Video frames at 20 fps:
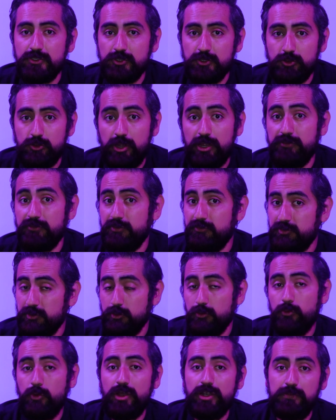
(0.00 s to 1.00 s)
subscribe if you
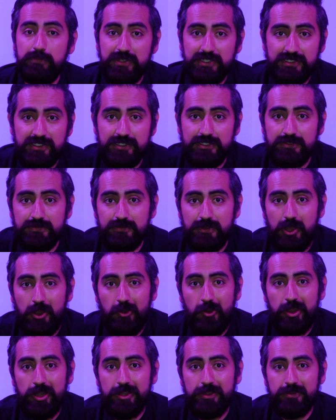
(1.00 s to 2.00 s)
don't want to miss it. All
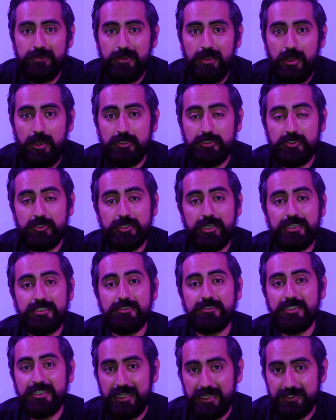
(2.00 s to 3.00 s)
right, I'll see you guys
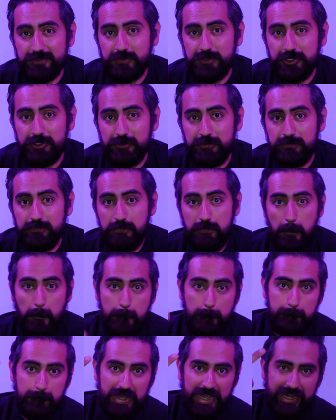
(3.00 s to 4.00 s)
in the next video.
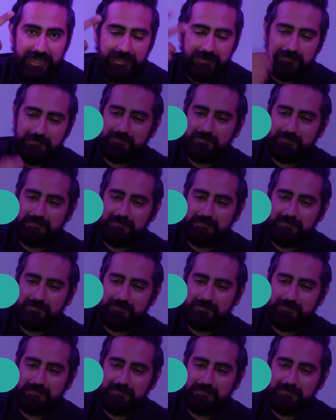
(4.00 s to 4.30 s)
Bye.